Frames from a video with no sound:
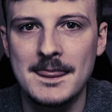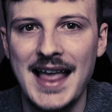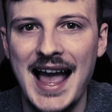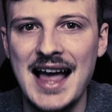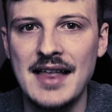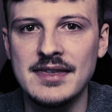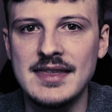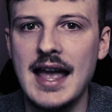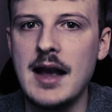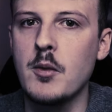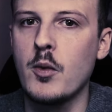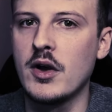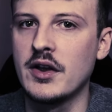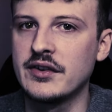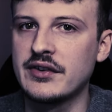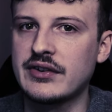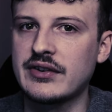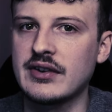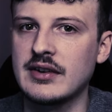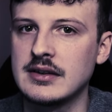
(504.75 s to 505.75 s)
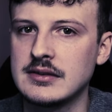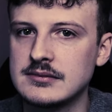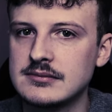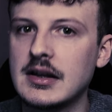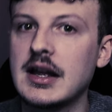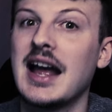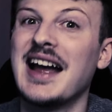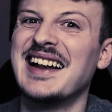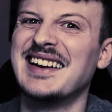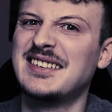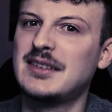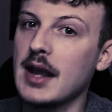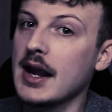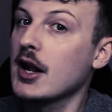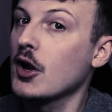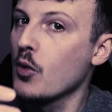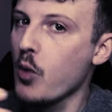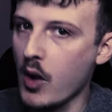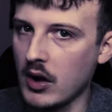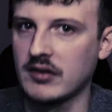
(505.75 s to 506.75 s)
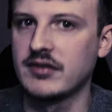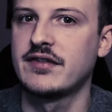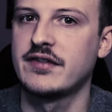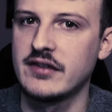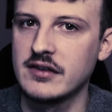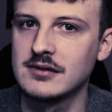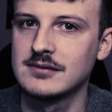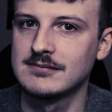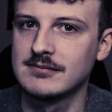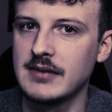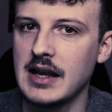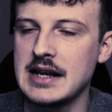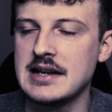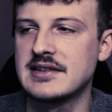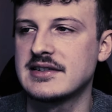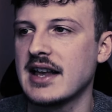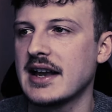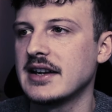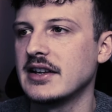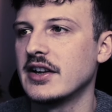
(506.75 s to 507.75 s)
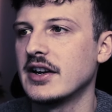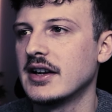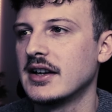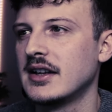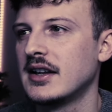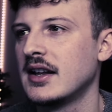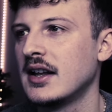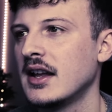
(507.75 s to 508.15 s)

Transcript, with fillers: And there was Dick Wolf inside her.